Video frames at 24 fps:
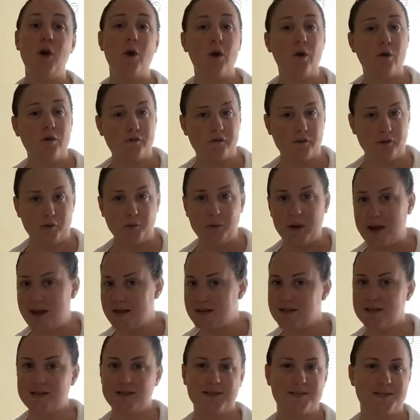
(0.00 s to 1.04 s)
overweight,
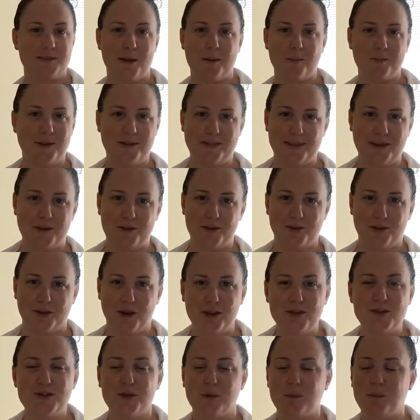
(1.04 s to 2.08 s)
it does not mean that your
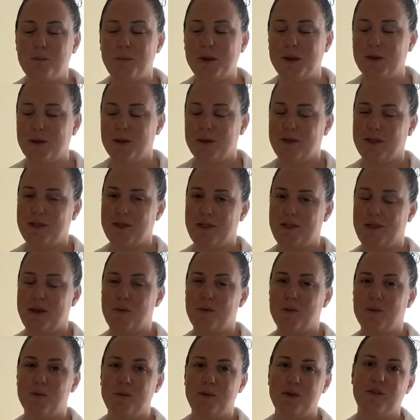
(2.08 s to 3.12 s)
lungs are bigger than they
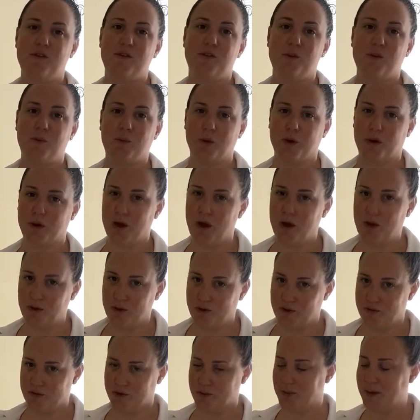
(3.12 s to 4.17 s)
would be if you were not
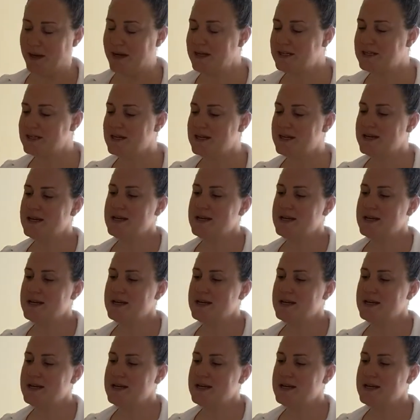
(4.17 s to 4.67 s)
overweight.